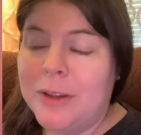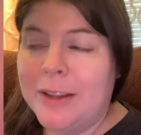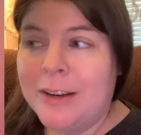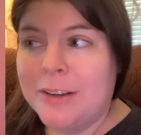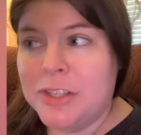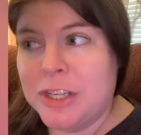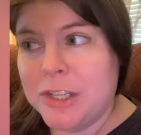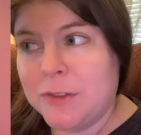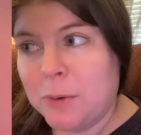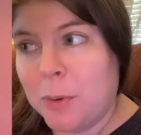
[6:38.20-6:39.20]
in
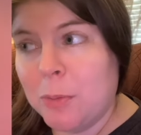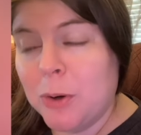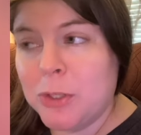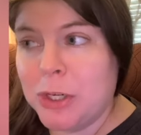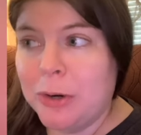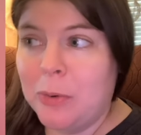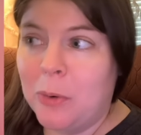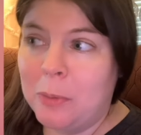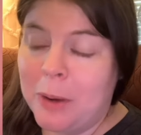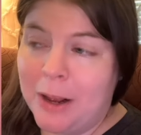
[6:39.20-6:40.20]
exchange for promotion
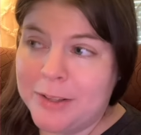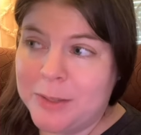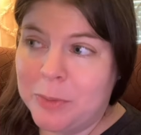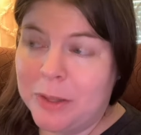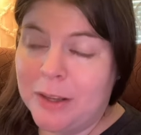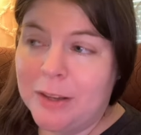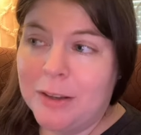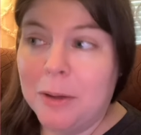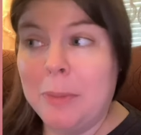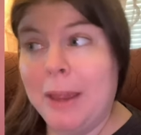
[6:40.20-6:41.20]
or possibly
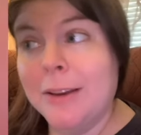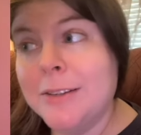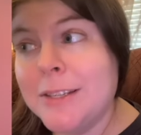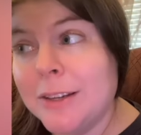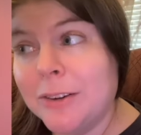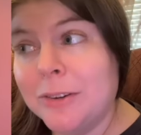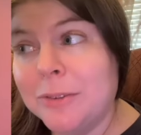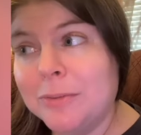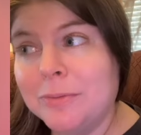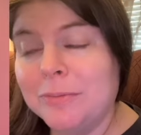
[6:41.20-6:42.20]
a paid deal
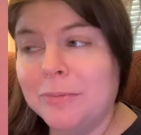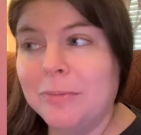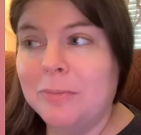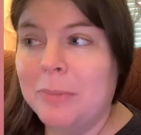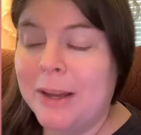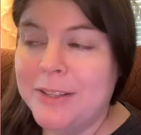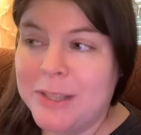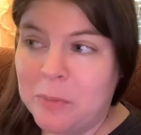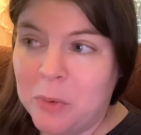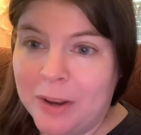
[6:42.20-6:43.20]
by
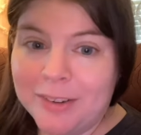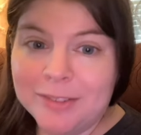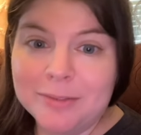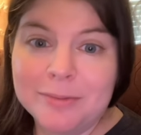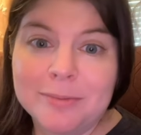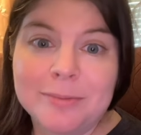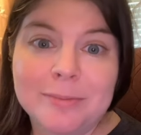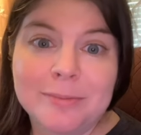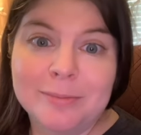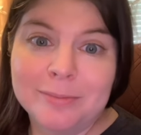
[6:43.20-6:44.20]
someone
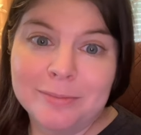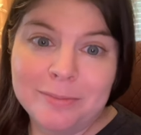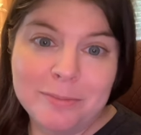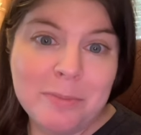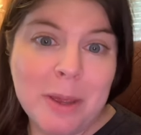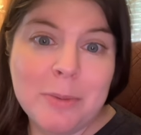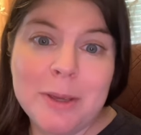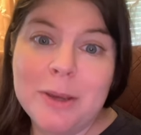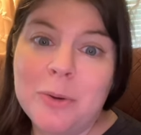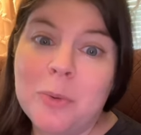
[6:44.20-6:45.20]

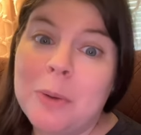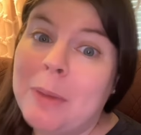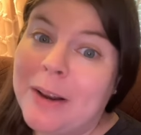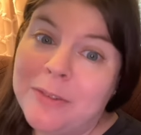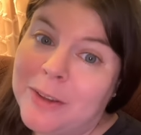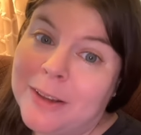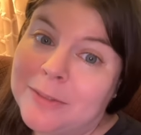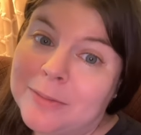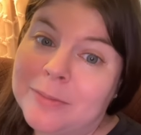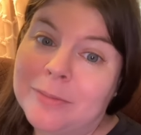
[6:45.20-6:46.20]
maybe who would benefit
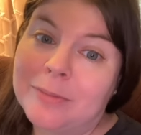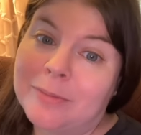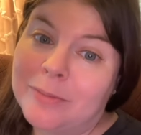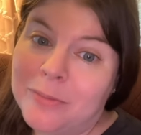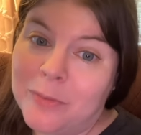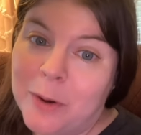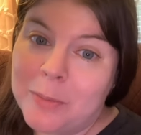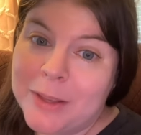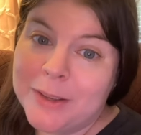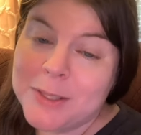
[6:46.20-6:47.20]

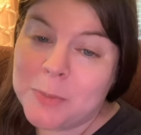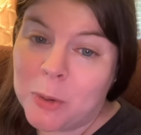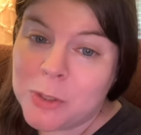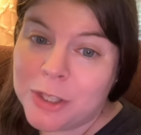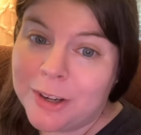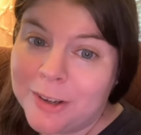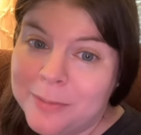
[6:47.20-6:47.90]
from the exposure.